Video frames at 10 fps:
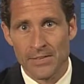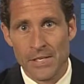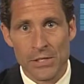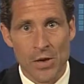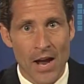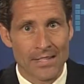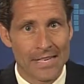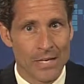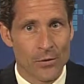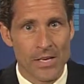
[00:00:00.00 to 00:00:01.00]
the stock
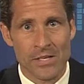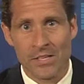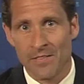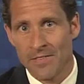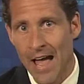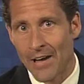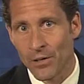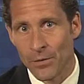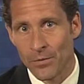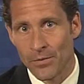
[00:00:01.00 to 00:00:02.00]
decreases in
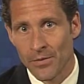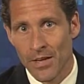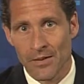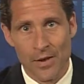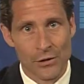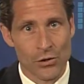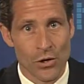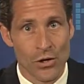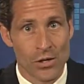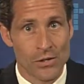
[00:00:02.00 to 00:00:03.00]
value, the investor
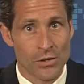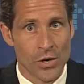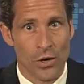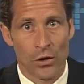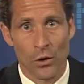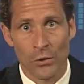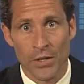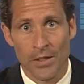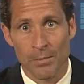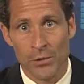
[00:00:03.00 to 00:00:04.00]
could consider
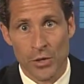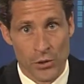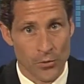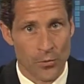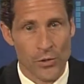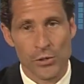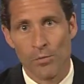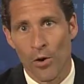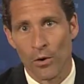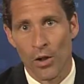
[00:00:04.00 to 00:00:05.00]
closing the position for a
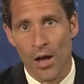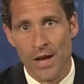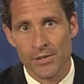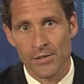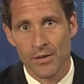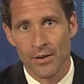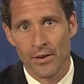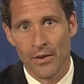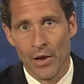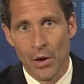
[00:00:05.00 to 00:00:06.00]
small loss.
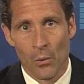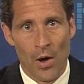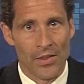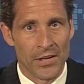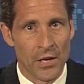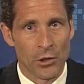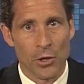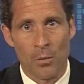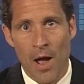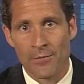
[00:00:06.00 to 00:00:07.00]
While the
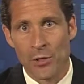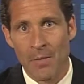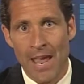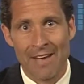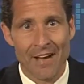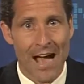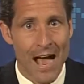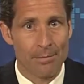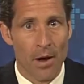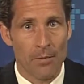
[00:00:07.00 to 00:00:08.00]
near-term option may have a
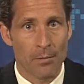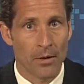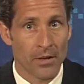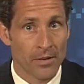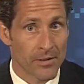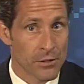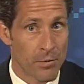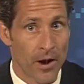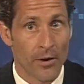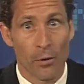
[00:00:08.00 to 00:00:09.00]
high probability of
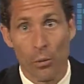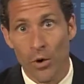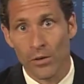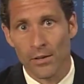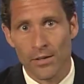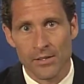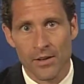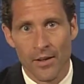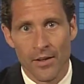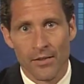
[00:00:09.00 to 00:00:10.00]
expiring worthless,
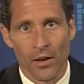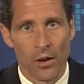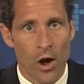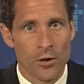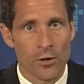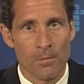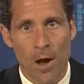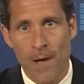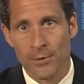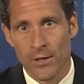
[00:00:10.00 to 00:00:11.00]
the long-term
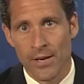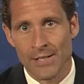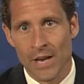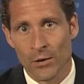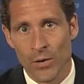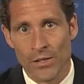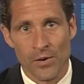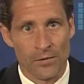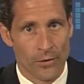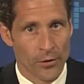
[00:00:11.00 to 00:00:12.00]
option is at risk
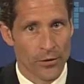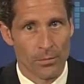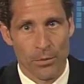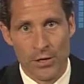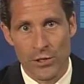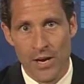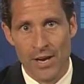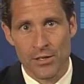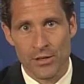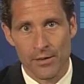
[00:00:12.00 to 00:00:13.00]
of further
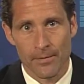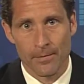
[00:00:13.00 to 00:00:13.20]
depreciation.